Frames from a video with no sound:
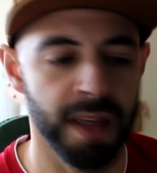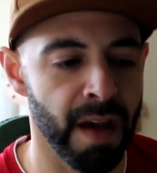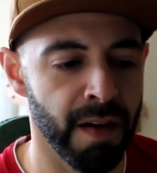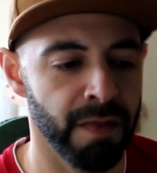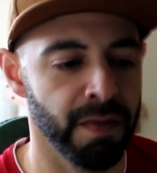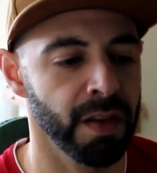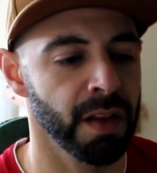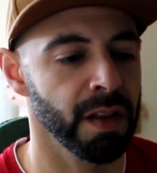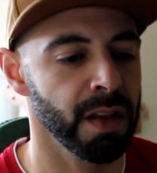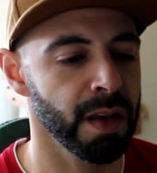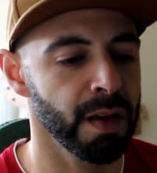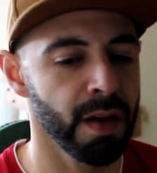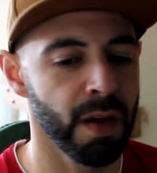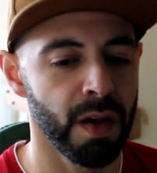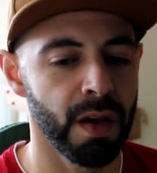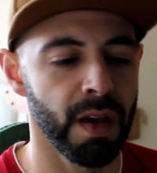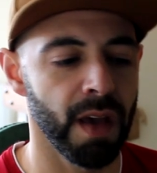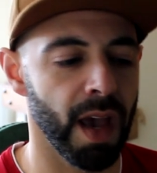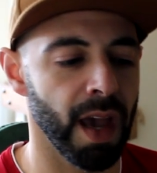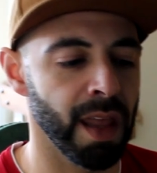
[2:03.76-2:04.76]
definitely,
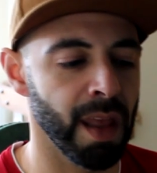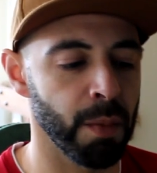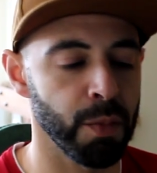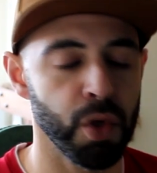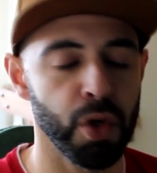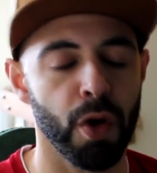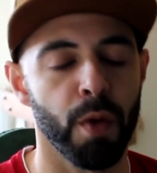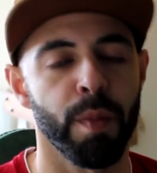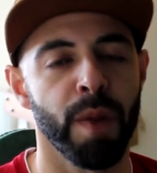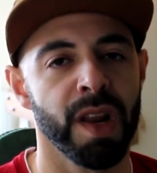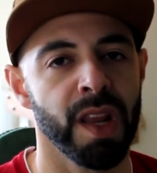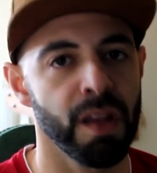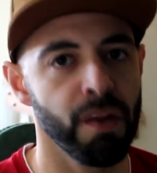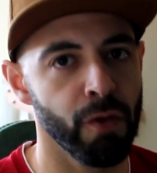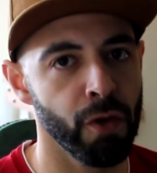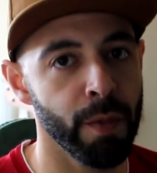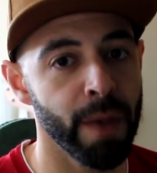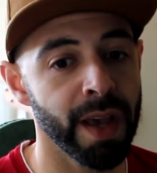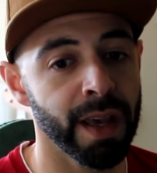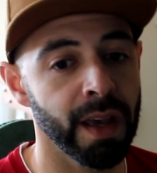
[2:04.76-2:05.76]
and I'm sure Panini
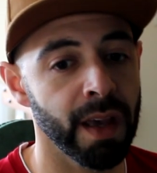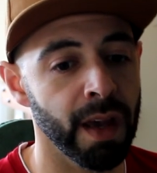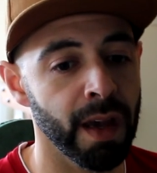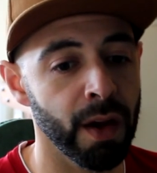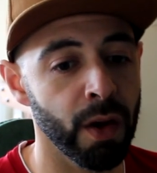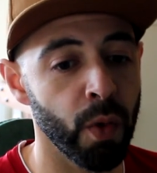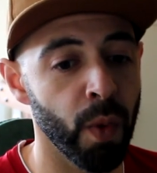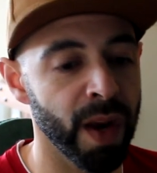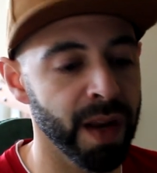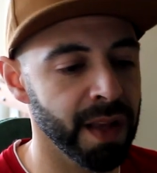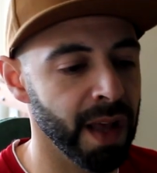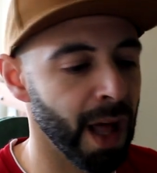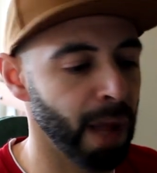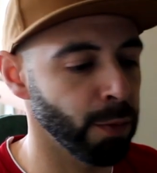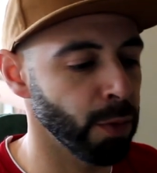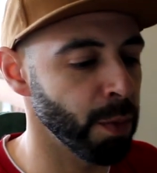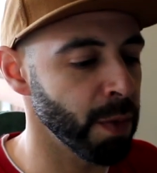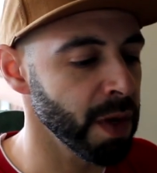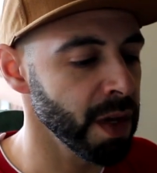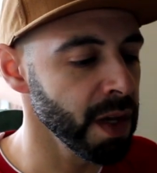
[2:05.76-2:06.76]
will make a great
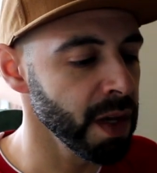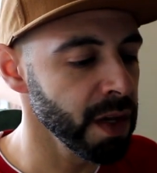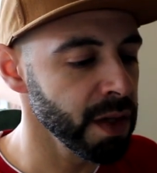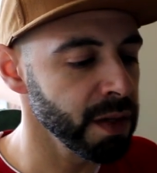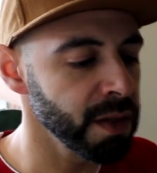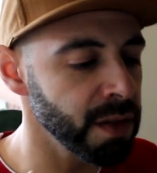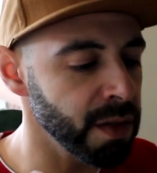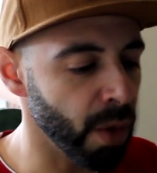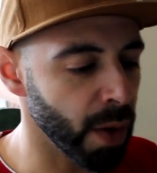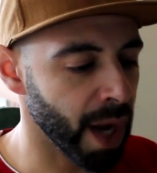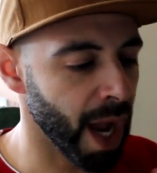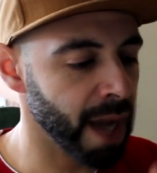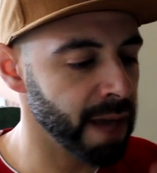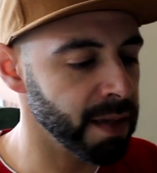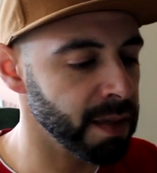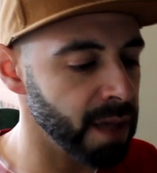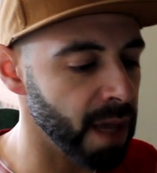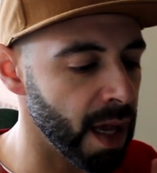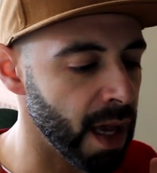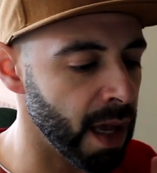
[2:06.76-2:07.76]
album. So
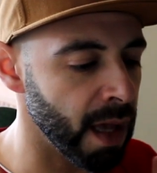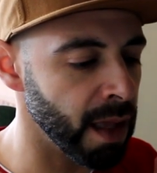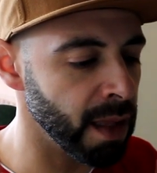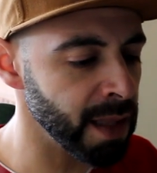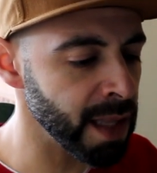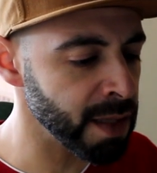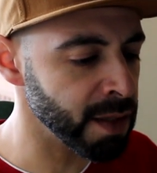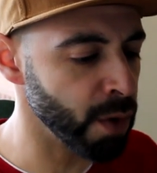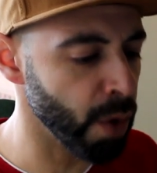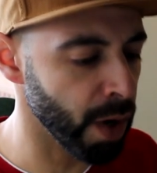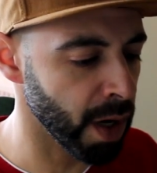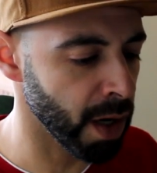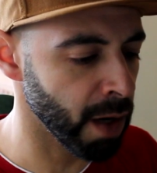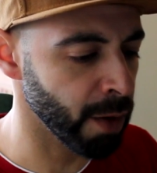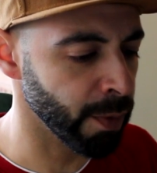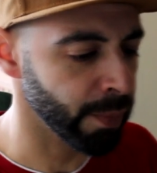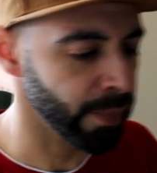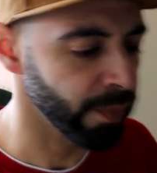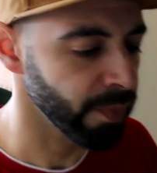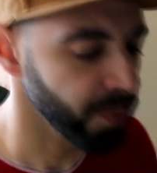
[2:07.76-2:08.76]
guys, uh, let's go
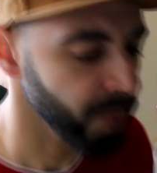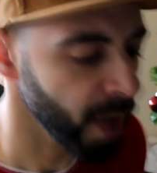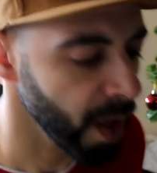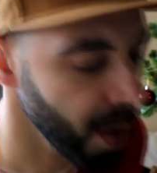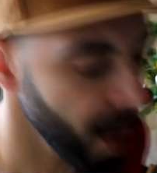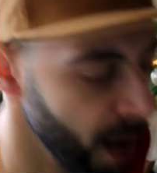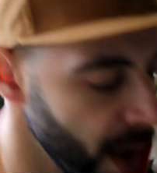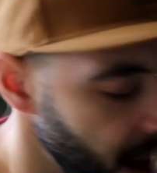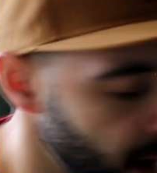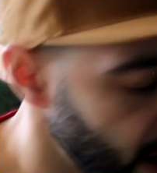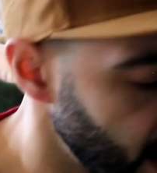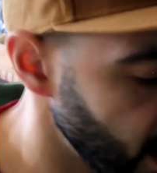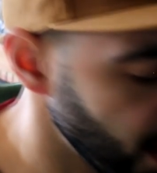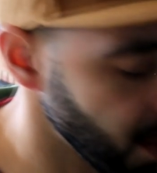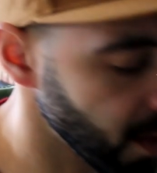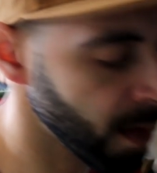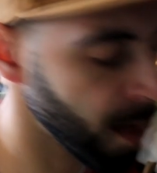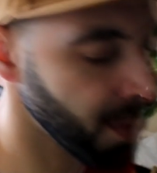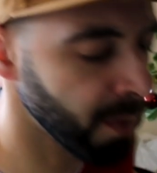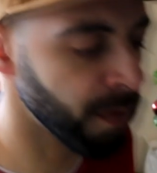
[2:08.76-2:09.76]
here,
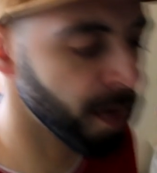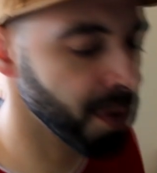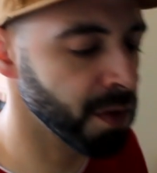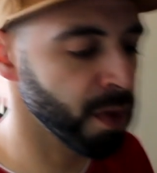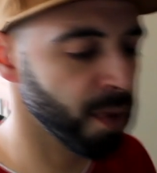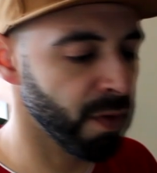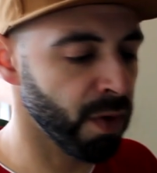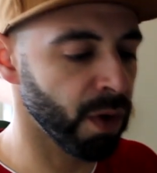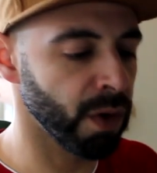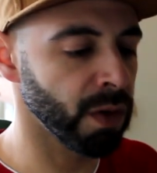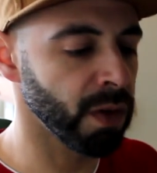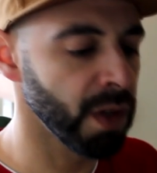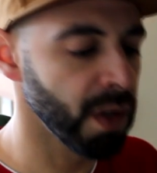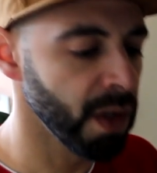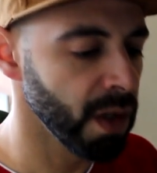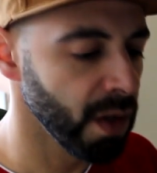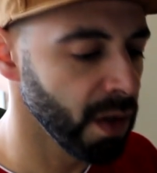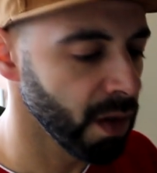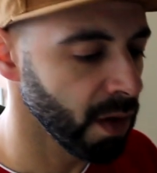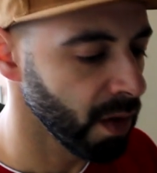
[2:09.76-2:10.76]
and uh, first of all,
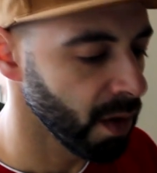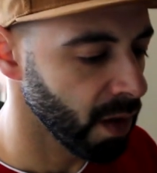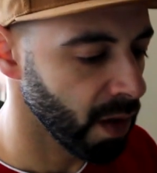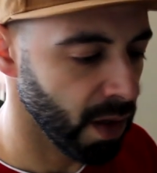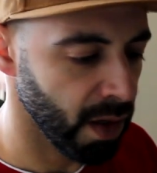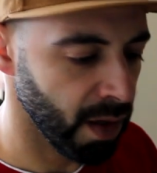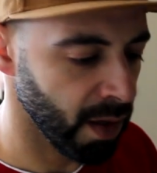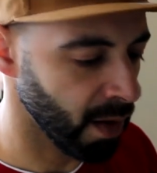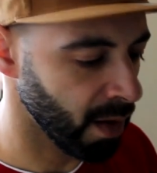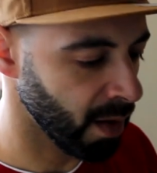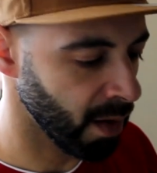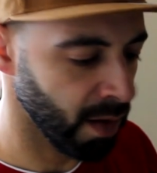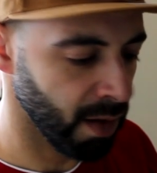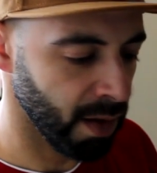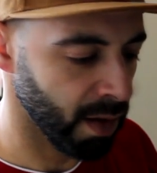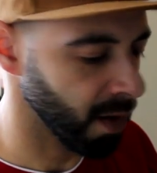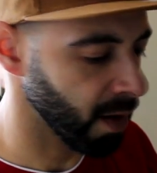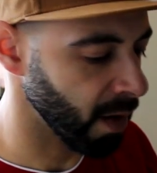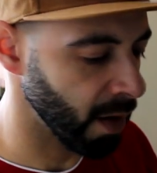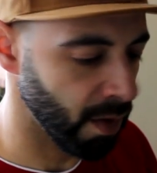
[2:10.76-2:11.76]
uh,
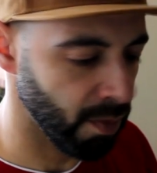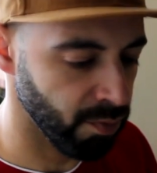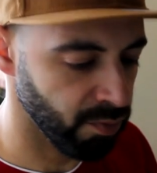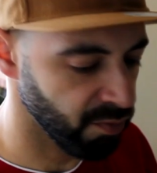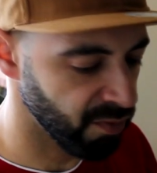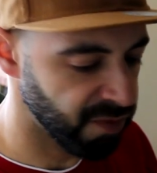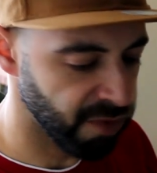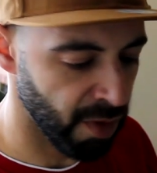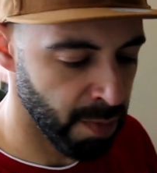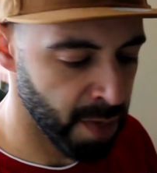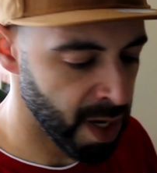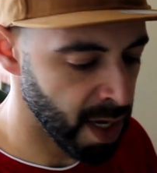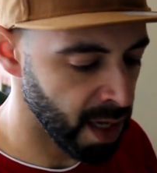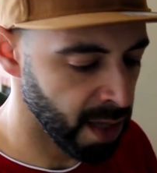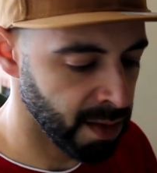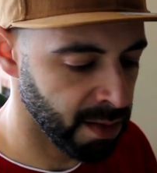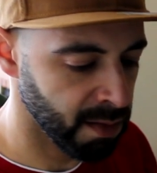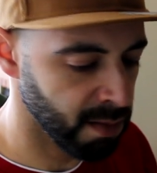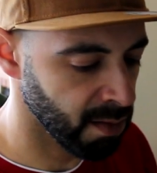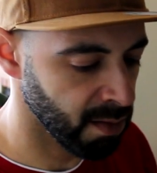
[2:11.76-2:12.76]
for me
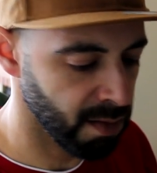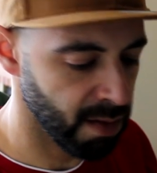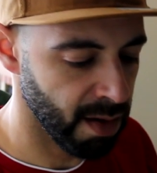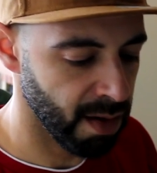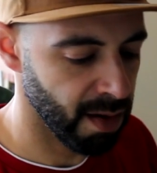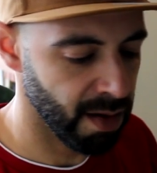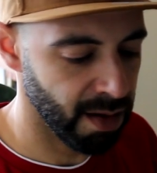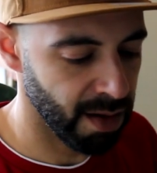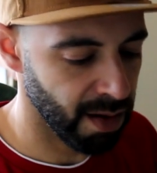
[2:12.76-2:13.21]
it's